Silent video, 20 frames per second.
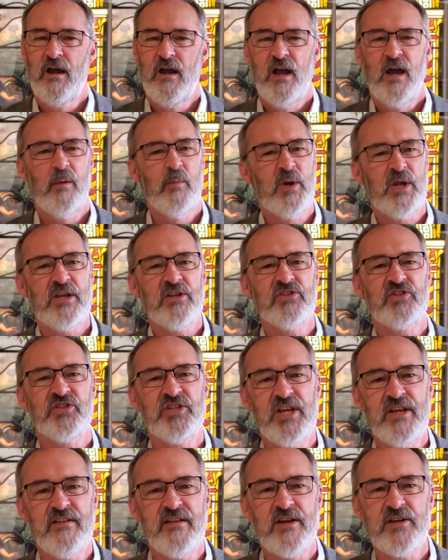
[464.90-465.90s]
And we can
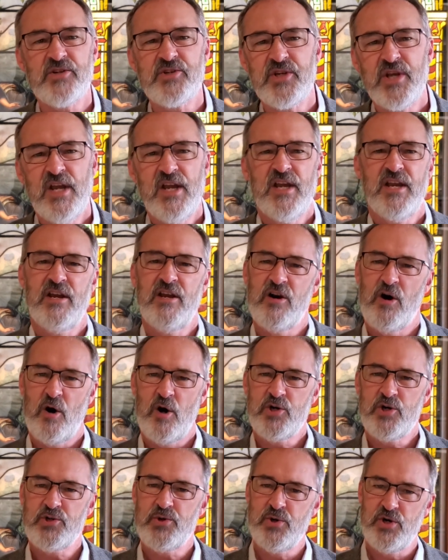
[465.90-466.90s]
see this in
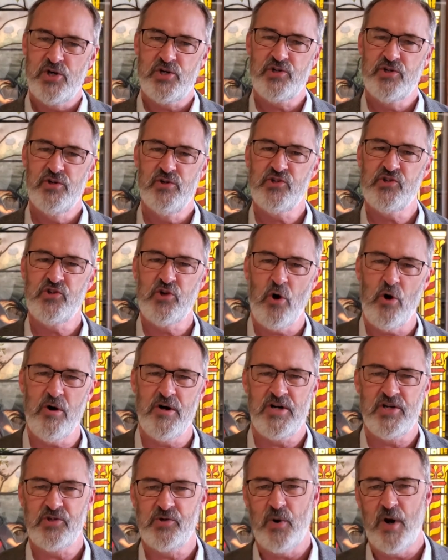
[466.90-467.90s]
our traditional
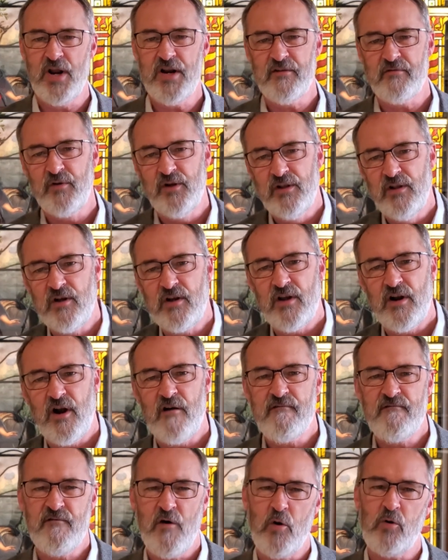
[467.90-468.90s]
stories, right? If we look at our
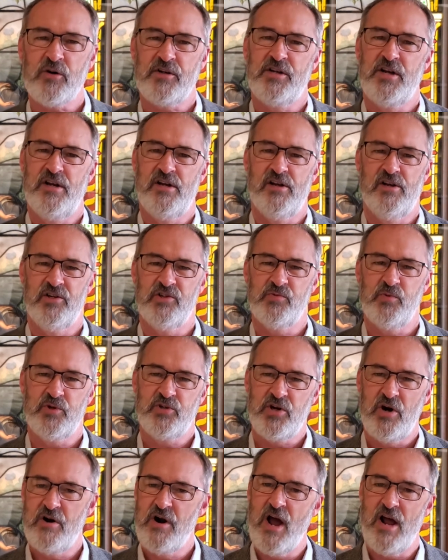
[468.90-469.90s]
folk tales,
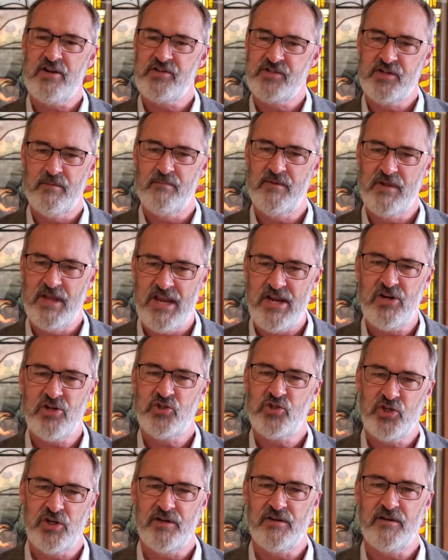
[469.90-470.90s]
which are not some
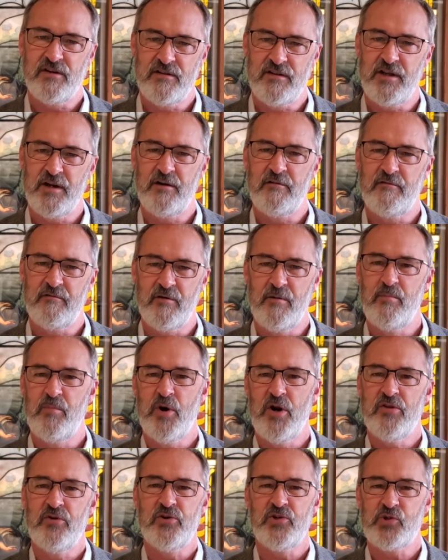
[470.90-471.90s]
ancient thing from
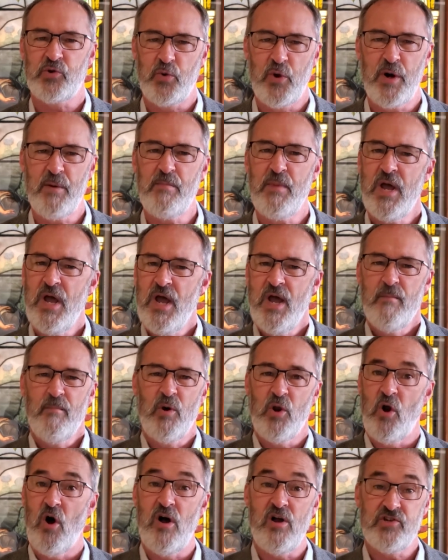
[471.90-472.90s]
Brothers Grimm,
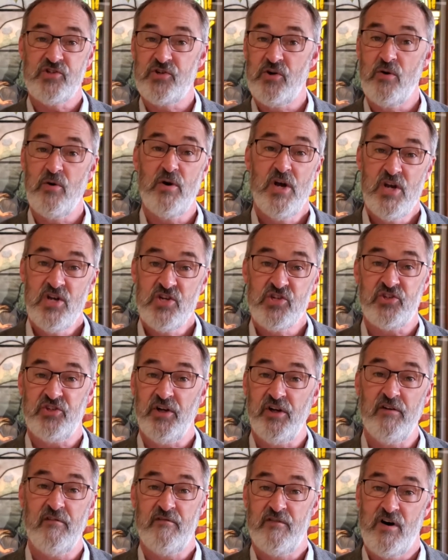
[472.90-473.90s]
but also
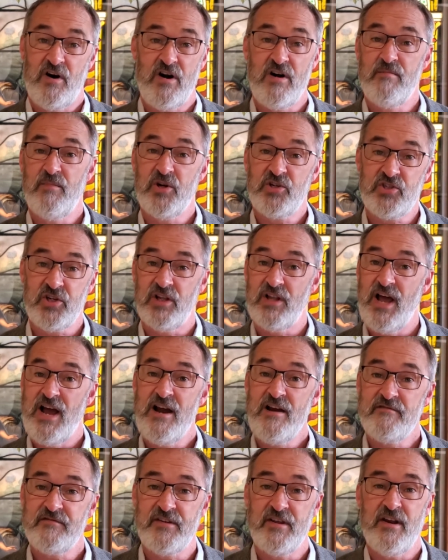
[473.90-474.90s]
still very much
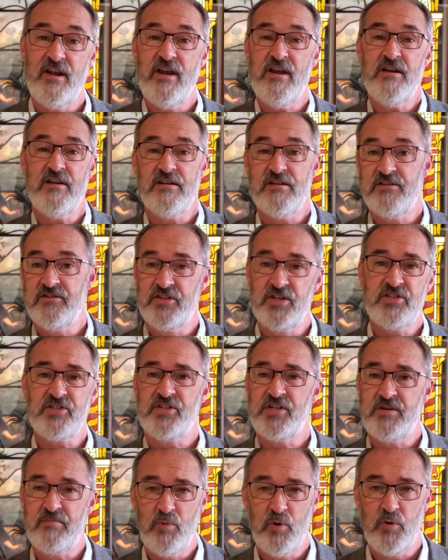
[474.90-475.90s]
alive today in
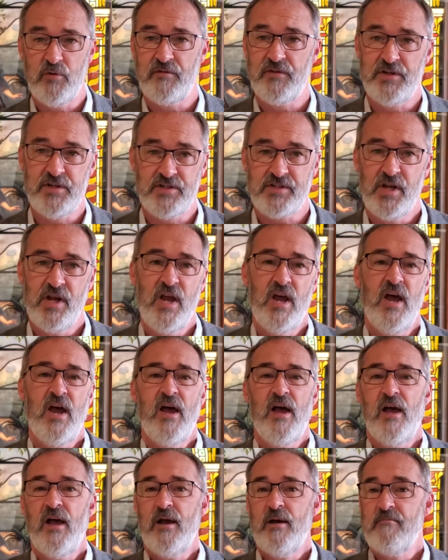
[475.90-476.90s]
Disney movies.
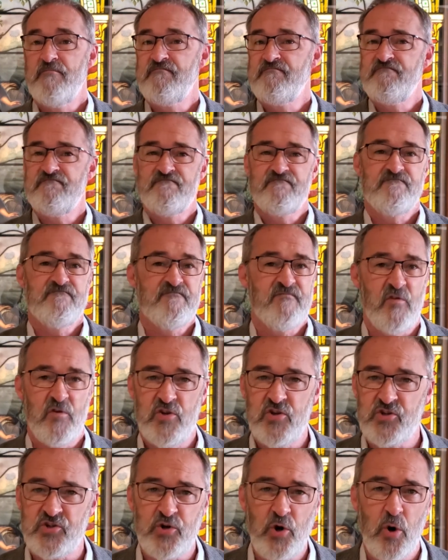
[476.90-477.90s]
For
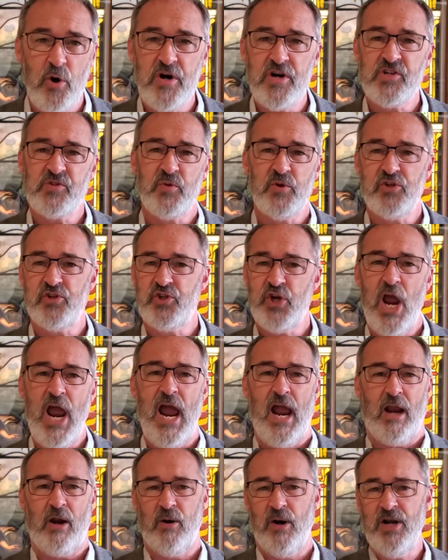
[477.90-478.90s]
the stories with
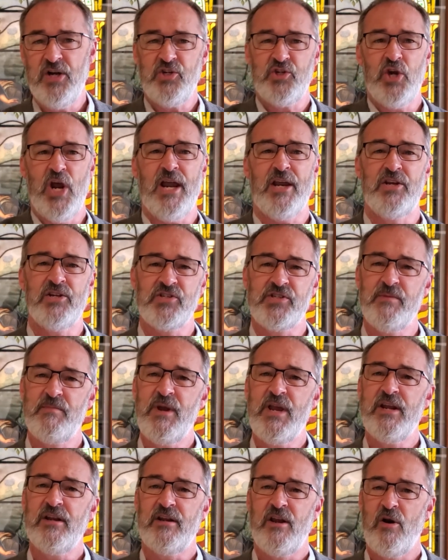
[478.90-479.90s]
Jack, right? Jack is the
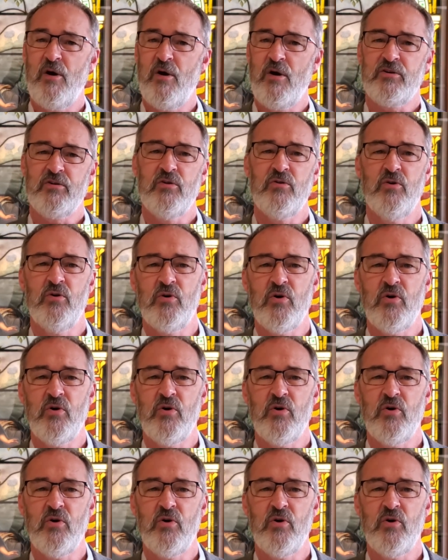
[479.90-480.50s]
main character who